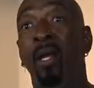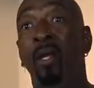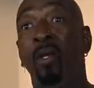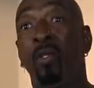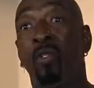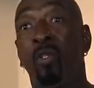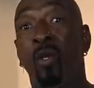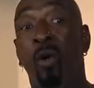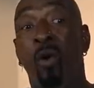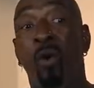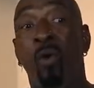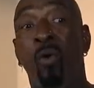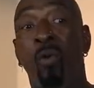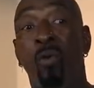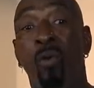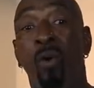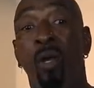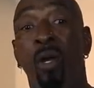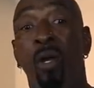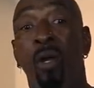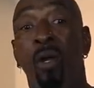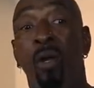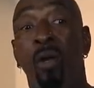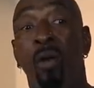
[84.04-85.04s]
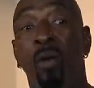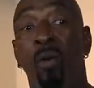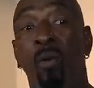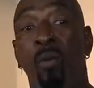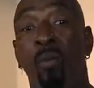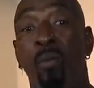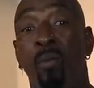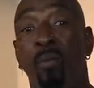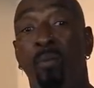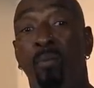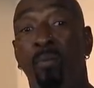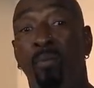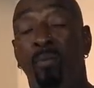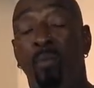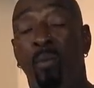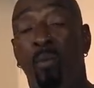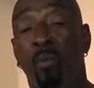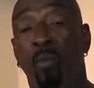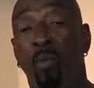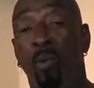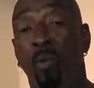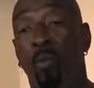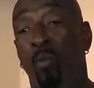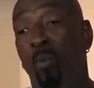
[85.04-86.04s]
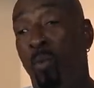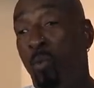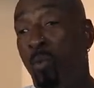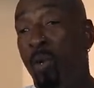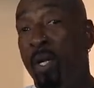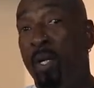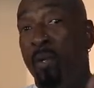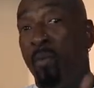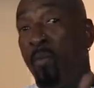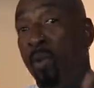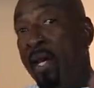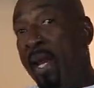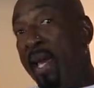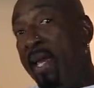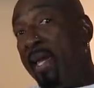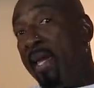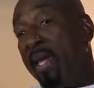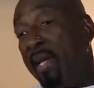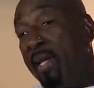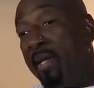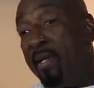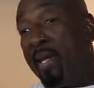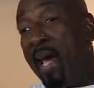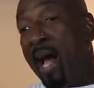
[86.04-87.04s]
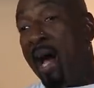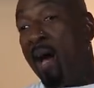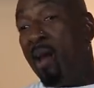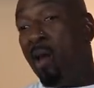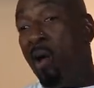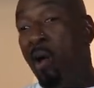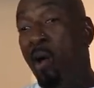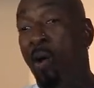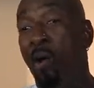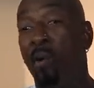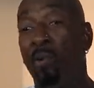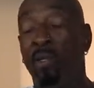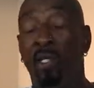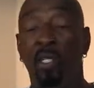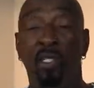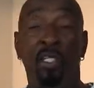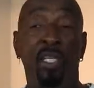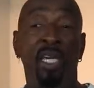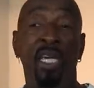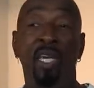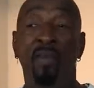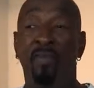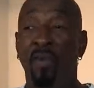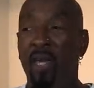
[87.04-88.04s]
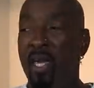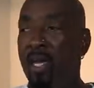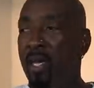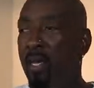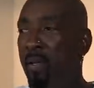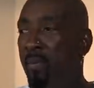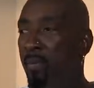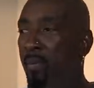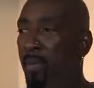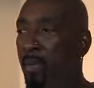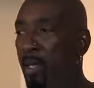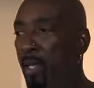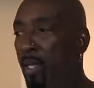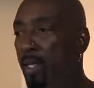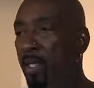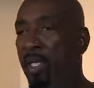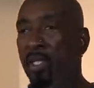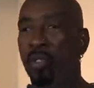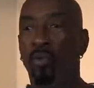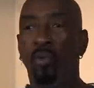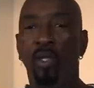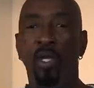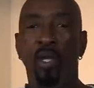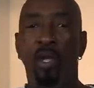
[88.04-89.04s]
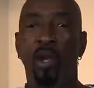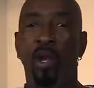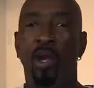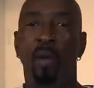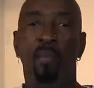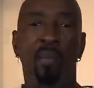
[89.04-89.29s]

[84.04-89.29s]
So when they get a dialogue to TV, this is when you hear the